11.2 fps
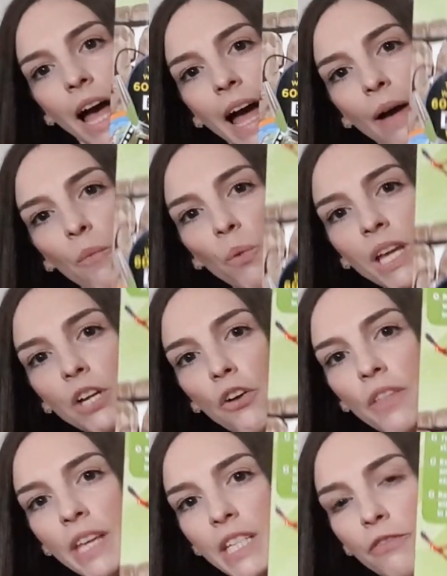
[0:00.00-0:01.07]
and we got
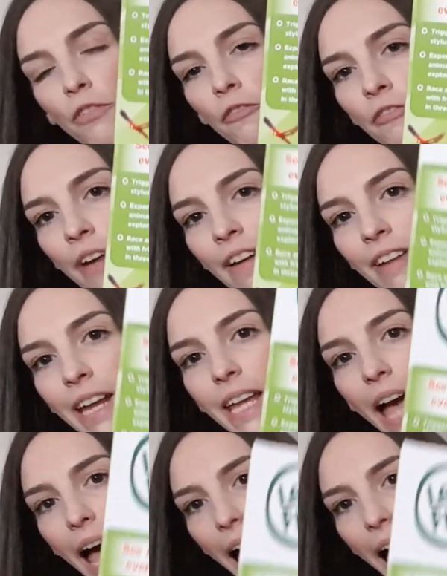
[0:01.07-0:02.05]
this from Very